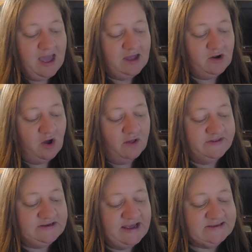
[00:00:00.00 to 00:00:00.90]
And all
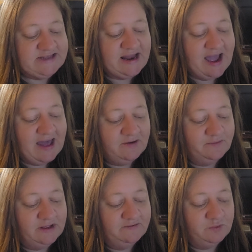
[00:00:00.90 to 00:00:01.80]
the days that
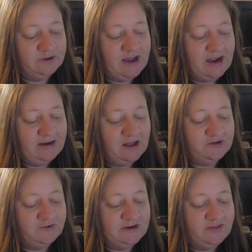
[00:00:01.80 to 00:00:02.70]
Adam lived were
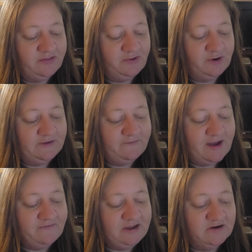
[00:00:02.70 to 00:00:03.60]

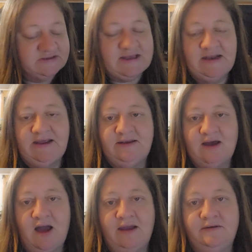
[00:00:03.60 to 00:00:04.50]
935 years, and he
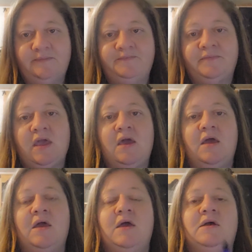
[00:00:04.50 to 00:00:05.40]
died."
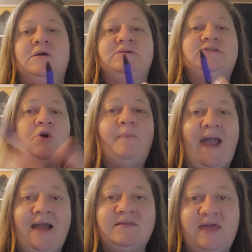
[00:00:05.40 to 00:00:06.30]
So
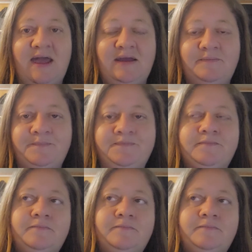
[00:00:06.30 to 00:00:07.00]
back then,